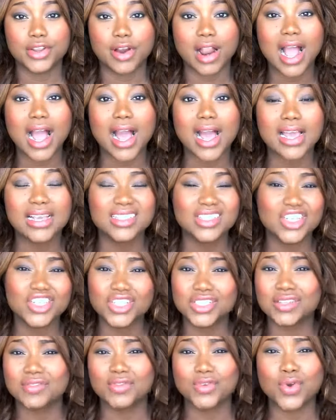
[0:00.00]
your eyes,
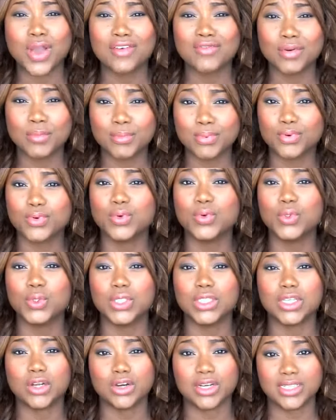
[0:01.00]
such as if you have a
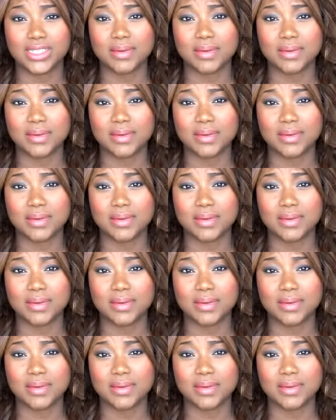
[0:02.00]
bruise or